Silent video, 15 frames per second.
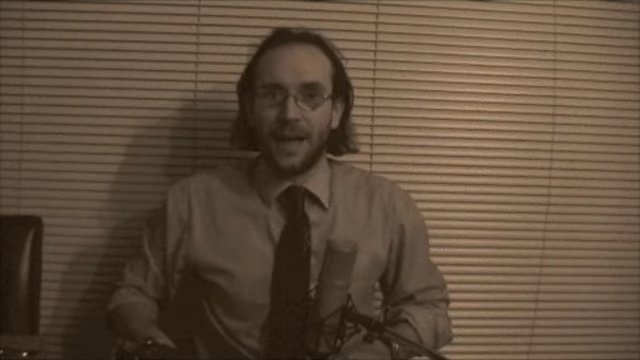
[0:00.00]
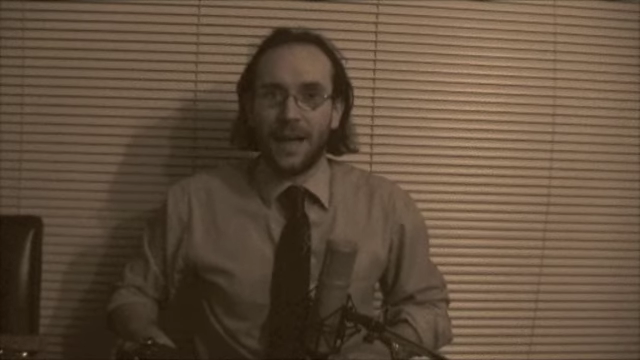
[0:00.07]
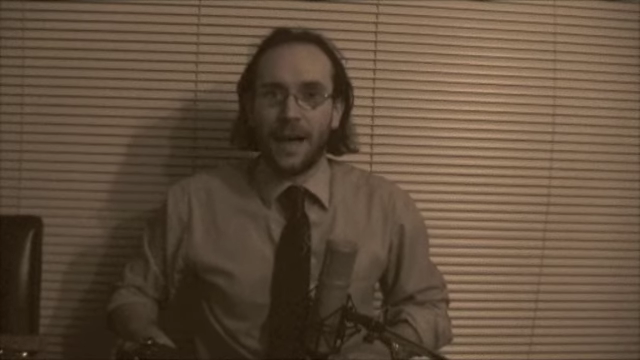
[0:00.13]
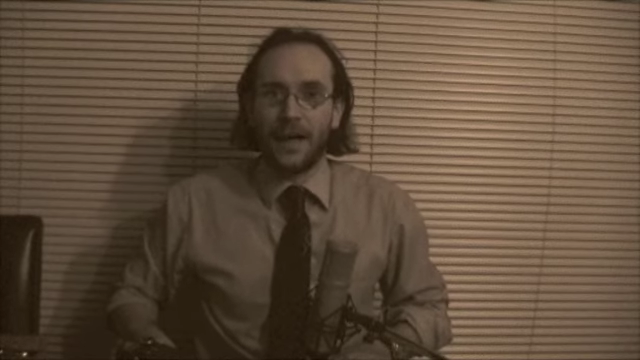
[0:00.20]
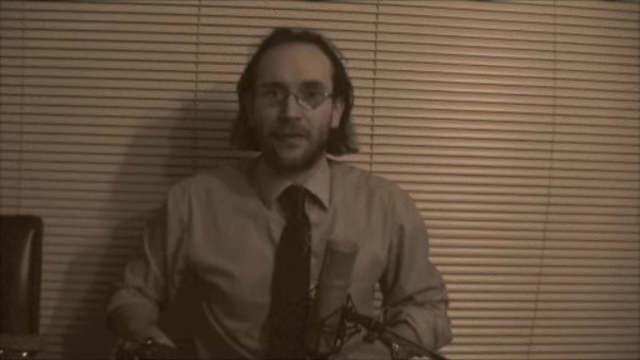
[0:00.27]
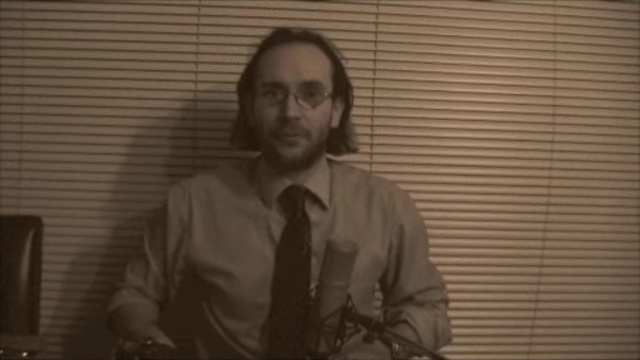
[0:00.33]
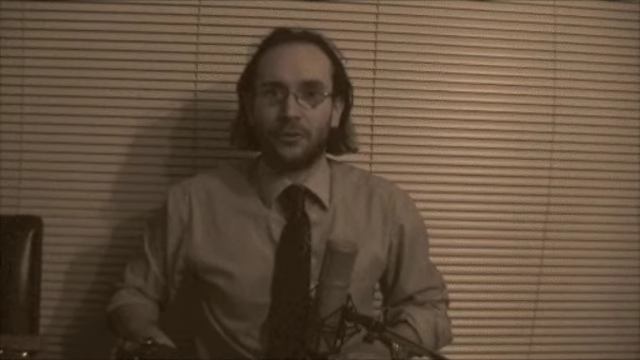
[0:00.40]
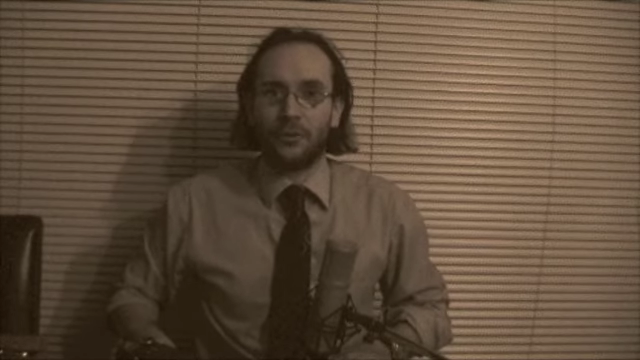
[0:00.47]

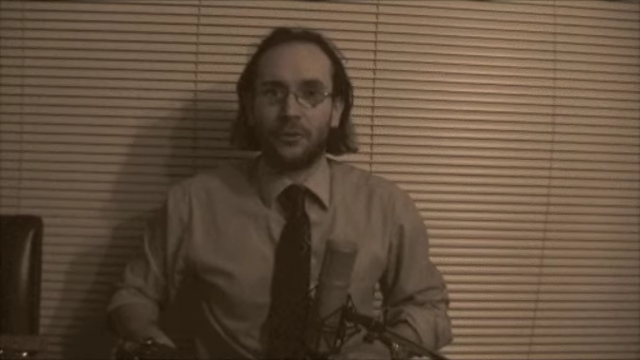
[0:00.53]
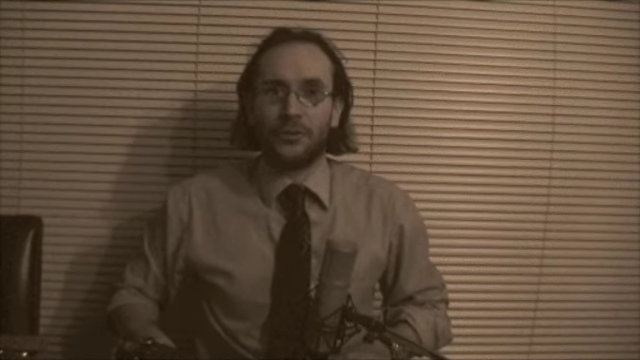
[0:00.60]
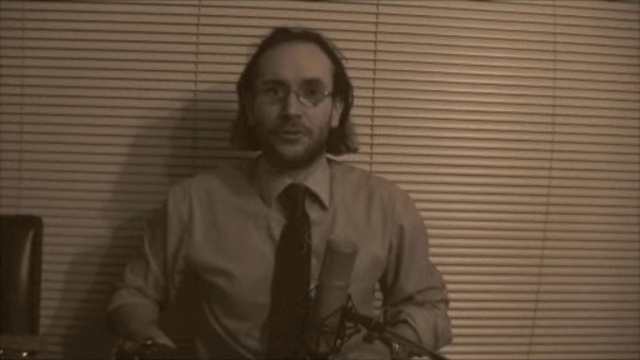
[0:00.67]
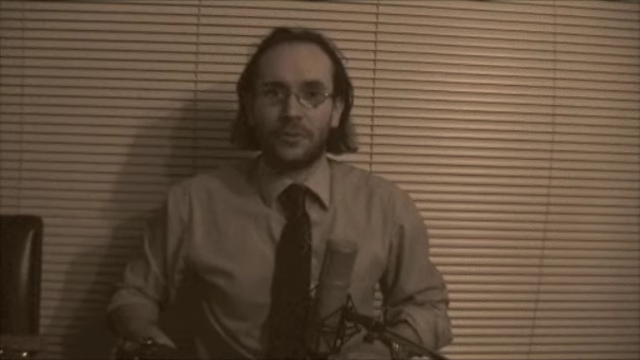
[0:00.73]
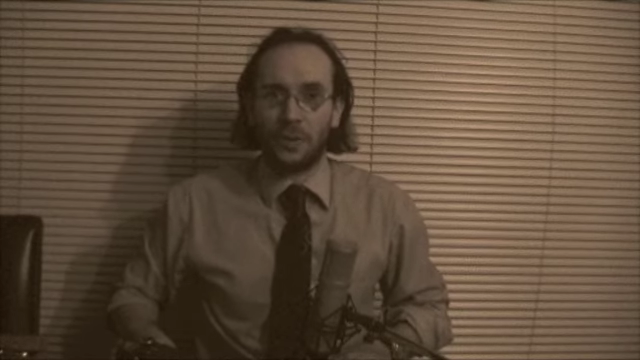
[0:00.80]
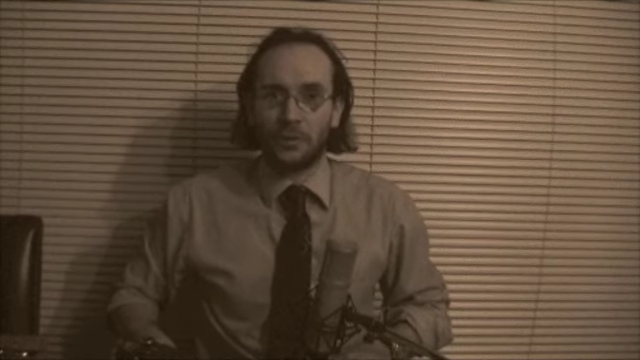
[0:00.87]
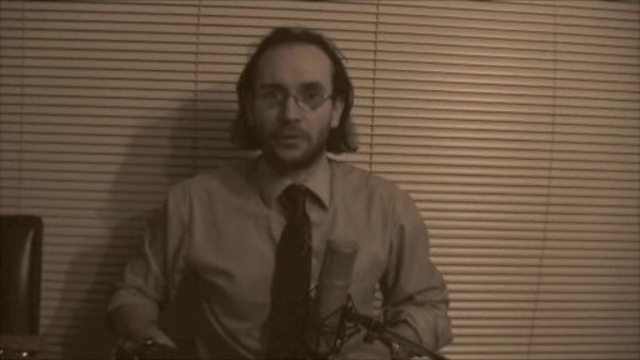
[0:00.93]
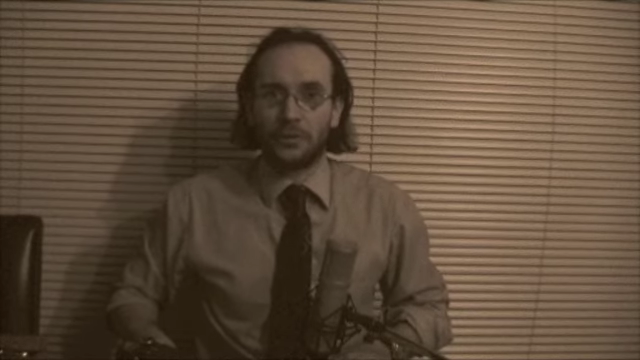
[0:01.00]
I am going to
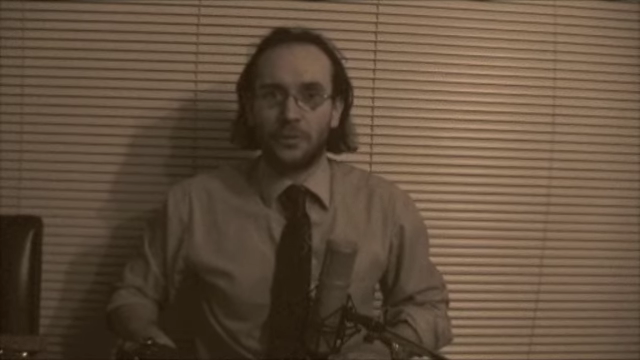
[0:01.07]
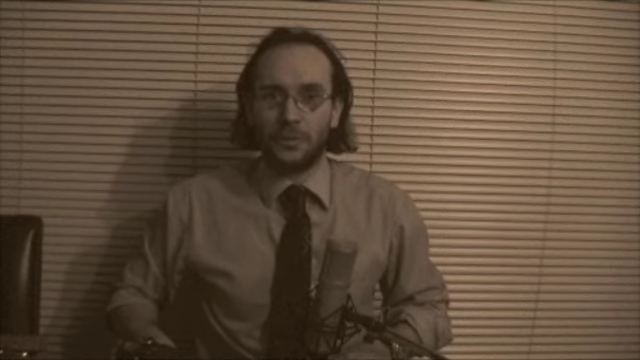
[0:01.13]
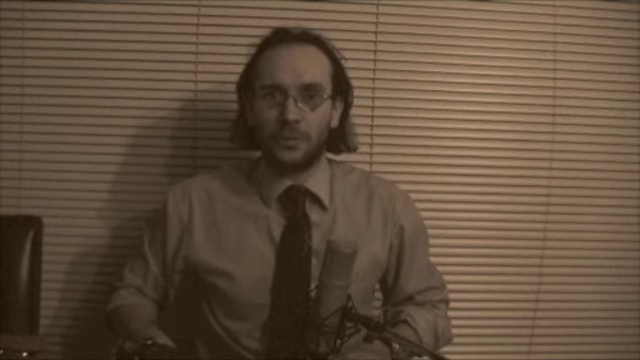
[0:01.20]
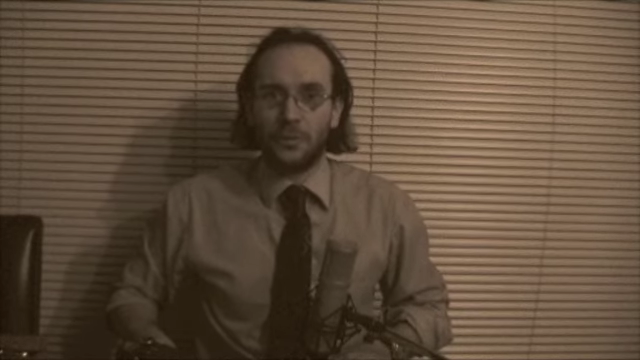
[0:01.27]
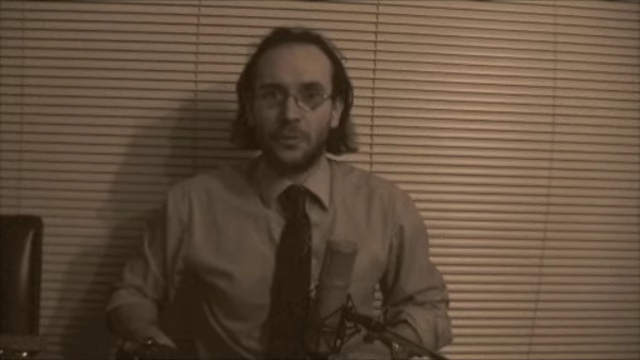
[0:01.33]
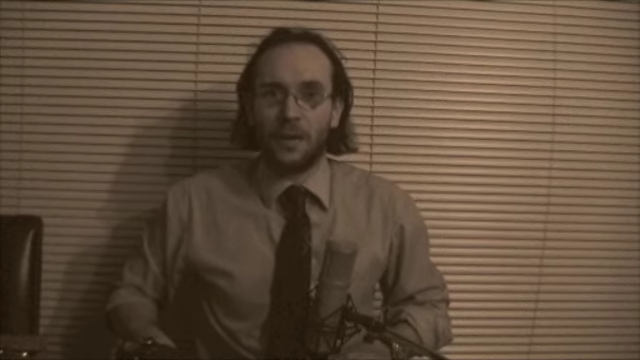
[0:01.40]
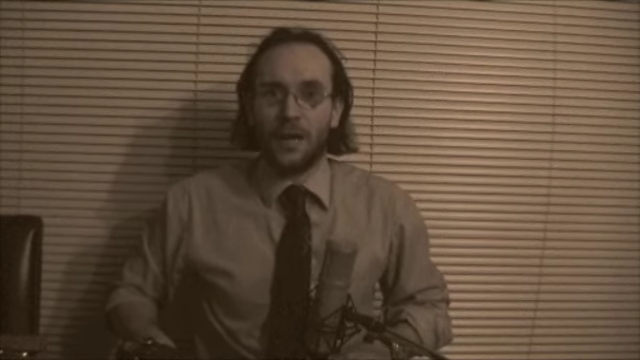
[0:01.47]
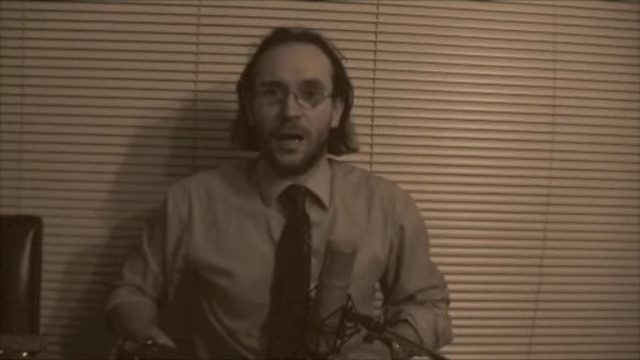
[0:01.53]
talk to
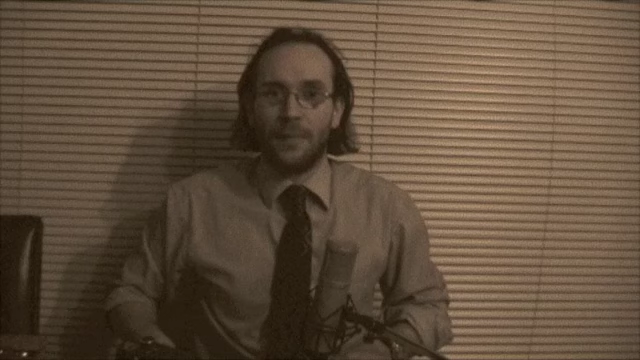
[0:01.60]
you